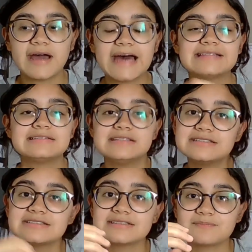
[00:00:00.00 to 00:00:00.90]
at
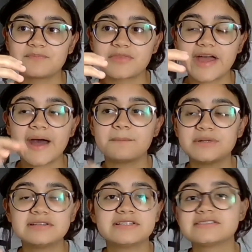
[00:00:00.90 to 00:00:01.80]
least a
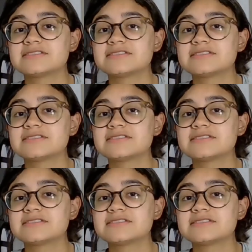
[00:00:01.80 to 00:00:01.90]
bit less